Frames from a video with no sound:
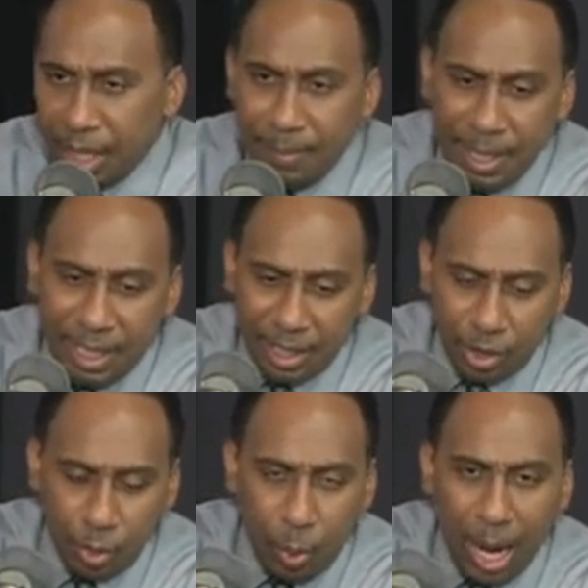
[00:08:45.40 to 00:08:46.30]
Let me
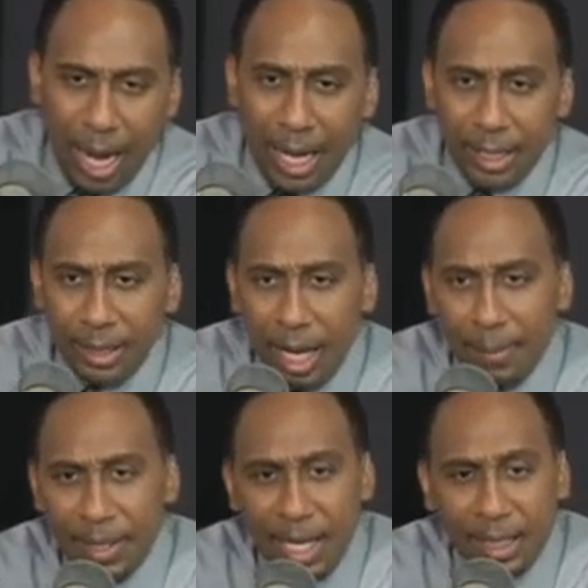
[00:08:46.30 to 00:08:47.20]
get to why
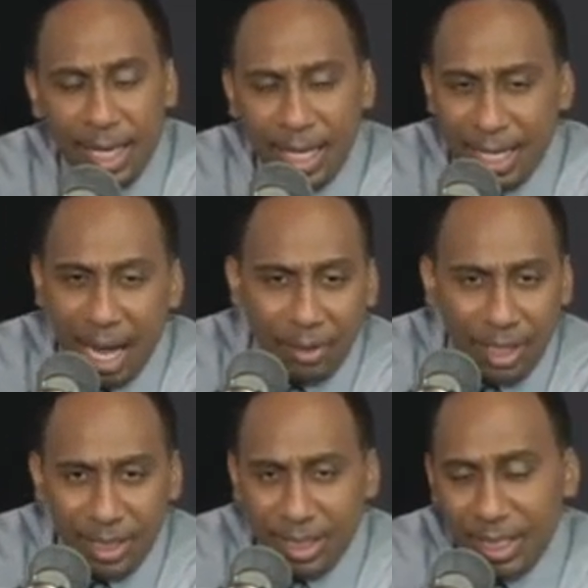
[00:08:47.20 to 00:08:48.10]
I'm in L.A., and I'll
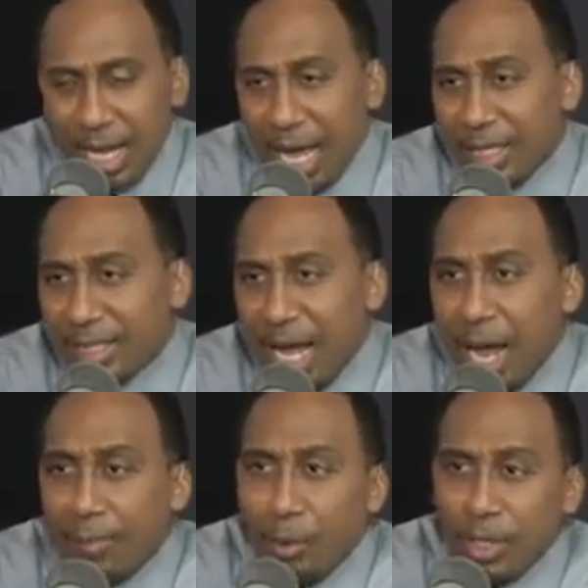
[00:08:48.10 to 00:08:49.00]
get to the Dallas
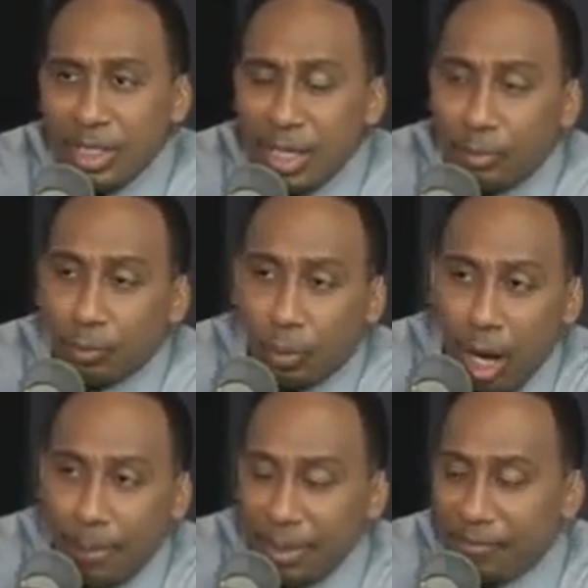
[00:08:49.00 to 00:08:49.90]
Cowboys and them
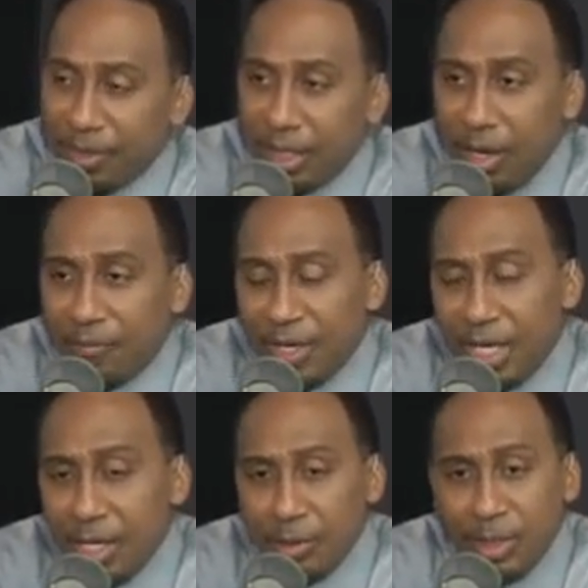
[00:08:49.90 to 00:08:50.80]
romping the
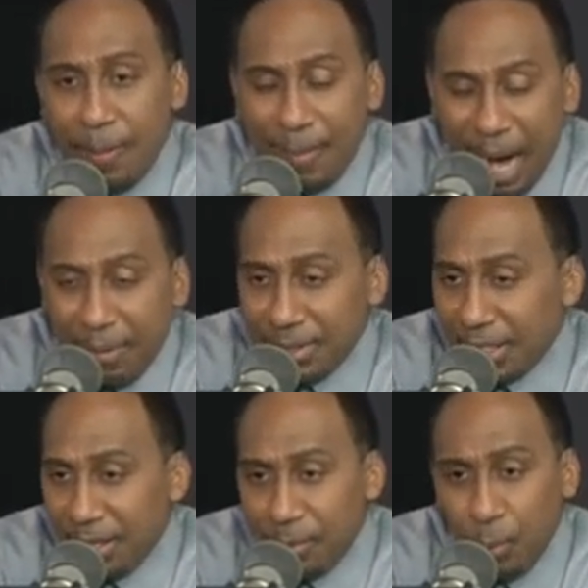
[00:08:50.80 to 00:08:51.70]
Philadelphia Eagles,
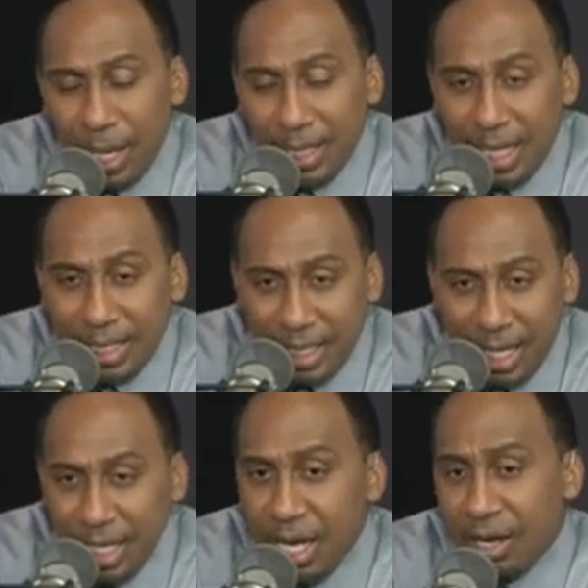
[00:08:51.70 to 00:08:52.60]
embarrassing them the way that they
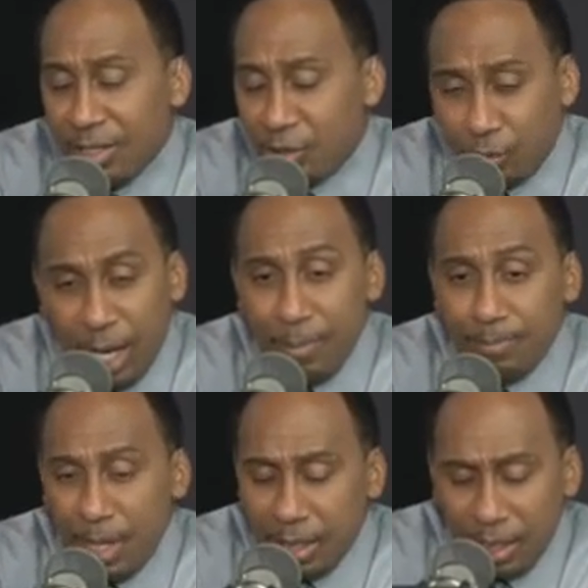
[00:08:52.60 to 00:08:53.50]
did.
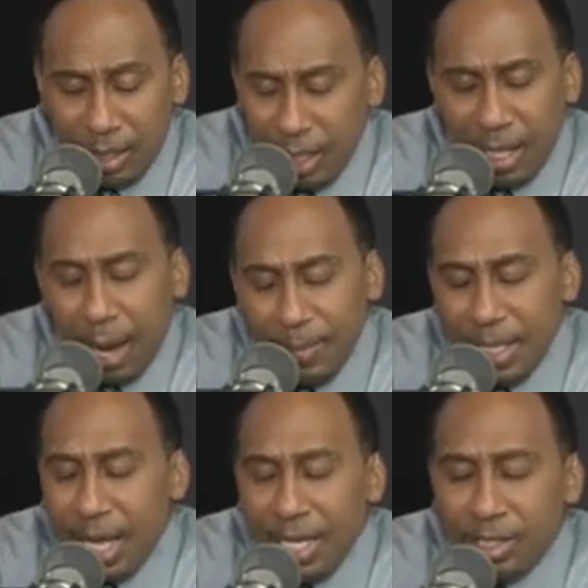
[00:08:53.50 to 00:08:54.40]
Straight, I
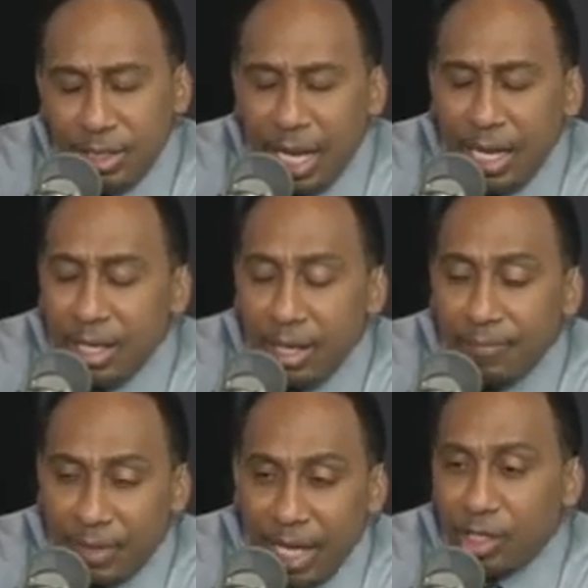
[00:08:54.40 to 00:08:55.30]
mean,
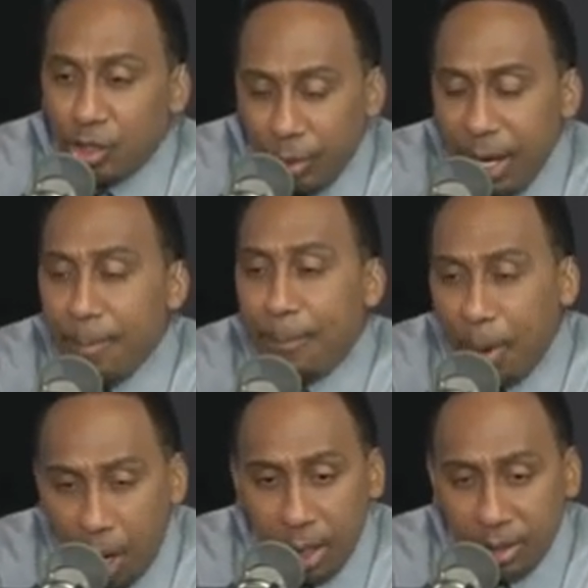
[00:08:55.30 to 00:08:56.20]
they straight
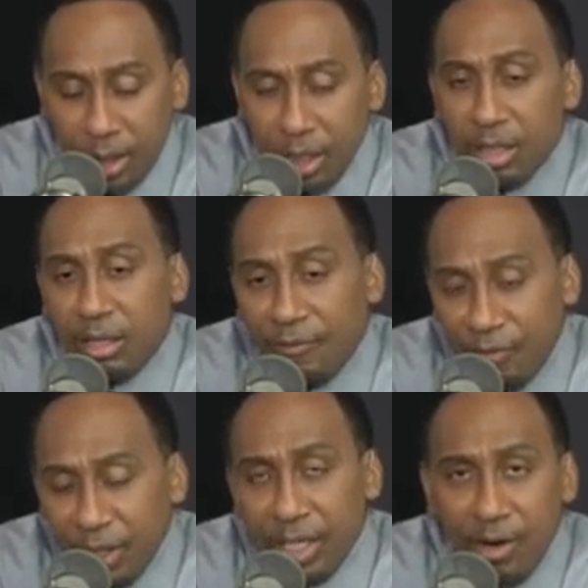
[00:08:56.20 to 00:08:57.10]
punked the
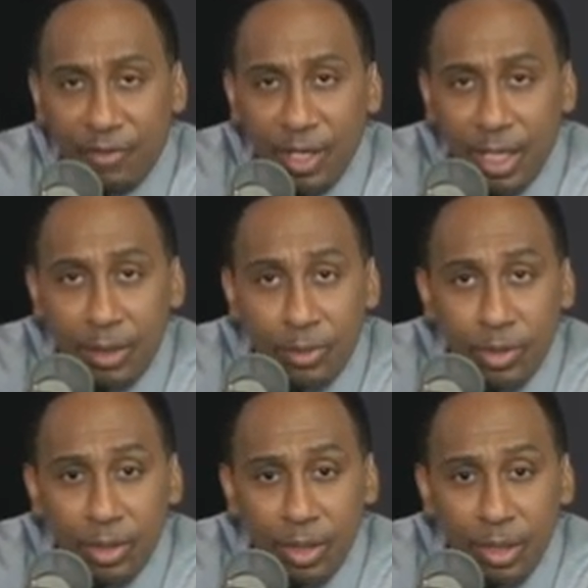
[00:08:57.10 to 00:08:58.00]
Philadelphia
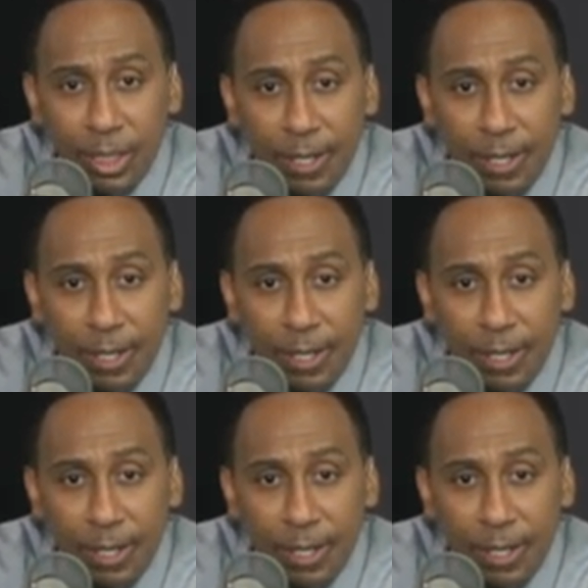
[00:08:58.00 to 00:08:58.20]
Eagles.